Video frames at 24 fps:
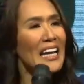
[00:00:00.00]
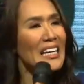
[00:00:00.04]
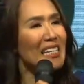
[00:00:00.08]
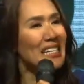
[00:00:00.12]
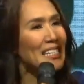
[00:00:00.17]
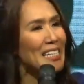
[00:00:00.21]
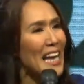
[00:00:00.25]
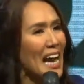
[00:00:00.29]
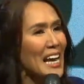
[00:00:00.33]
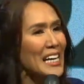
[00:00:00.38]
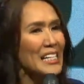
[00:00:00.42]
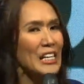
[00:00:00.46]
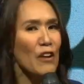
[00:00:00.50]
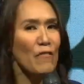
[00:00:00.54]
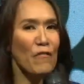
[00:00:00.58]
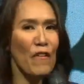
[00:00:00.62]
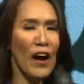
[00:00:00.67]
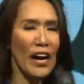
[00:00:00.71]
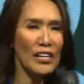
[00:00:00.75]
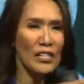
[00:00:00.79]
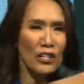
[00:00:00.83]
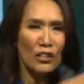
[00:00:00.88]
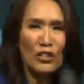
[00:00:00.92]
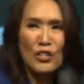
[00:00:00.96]

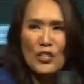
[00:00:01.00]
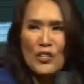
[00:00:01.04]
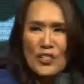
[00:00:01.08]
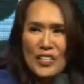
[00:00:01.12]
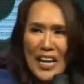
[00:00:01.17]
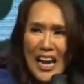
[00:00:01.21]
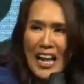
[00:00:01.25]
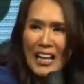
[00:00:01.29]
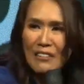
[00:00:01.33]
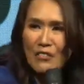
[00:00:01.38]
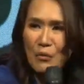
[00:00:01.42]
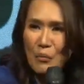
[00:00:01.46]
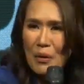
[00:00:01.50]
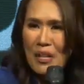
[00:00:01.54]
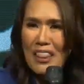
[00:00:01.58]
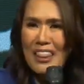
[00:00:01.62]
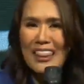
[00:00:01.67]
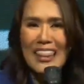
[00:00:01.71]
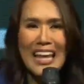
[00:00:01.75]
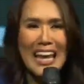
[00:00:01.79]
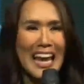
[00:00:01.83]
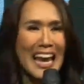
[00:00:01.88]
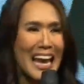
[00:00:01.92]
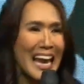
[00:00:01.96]
identify yourselves
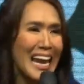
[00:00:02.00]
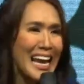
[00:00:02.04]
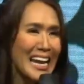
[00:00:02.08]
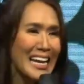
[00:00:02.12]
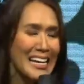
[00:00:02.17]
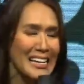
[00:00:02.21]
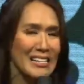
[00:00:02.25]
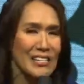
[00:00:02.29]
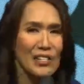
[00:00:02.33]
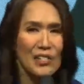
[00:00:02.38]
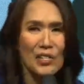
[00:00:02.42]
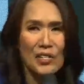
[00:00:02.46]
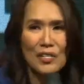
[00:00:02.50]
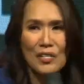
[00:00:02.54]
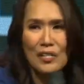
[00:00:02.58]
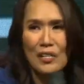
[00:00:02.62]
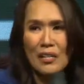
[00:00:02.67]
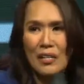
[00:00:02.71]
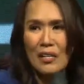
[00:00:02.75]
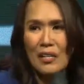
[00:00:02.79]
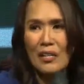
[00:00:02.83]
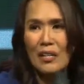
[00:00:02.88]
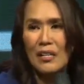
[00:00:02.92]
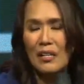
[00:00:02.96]
with these